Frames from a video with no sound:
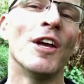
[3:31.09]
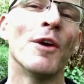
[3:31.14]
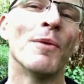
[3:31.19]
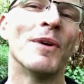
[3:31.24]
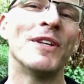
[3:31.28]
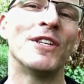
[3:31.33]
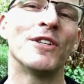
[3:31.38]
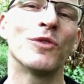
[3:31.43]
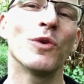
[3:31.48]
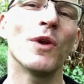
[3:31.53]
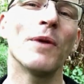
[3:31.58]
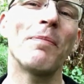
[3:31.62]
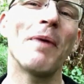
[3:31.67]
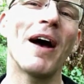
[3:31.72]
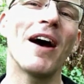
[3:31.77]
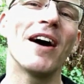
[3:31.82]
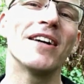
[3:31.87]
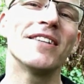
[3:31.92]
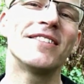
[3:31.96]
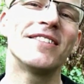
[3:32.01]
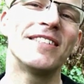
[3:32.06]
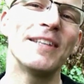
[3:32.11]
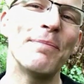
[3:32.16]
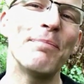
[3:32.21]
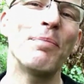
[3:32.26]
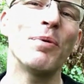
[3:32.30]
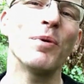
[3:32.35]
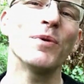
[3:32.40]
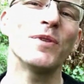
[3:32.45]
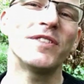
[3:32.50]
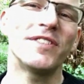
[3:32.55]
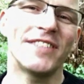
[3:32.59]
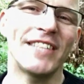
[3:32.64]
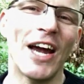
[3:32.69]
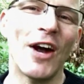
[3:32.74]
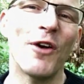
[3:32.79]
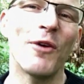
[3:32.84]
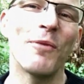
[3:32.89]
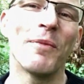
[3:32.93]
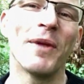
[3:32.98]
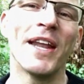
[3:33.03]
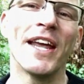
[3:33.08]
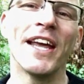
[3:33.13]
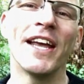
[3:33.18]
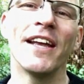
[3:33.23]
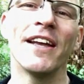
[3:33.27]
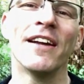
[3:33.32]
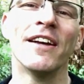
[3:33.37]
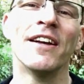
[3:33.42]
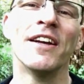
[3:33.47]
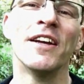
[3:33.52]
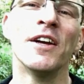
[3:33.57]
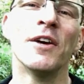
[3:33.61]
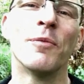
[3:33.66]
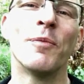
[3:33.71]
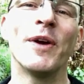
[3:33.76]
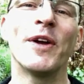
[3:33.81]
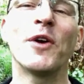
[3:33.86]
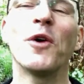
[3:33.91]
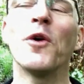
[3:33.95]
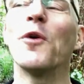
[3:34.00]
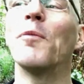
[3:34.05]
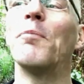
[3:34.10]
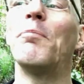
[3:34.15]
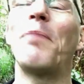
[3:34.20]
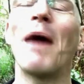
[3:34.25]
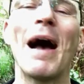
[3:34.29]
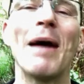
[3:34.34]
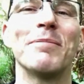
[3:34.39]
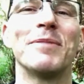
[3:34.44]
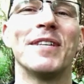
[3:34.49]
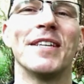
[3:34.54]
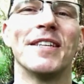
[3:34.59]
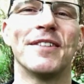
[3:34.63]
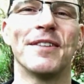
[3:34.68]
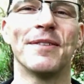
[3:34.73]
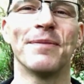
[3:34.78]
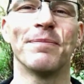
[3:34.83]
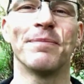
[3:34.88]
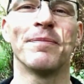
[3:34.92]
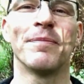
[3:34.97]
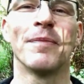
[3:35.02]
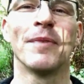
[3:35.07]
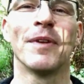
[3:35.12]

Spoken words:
which is all about a simple ceremony we call baptism.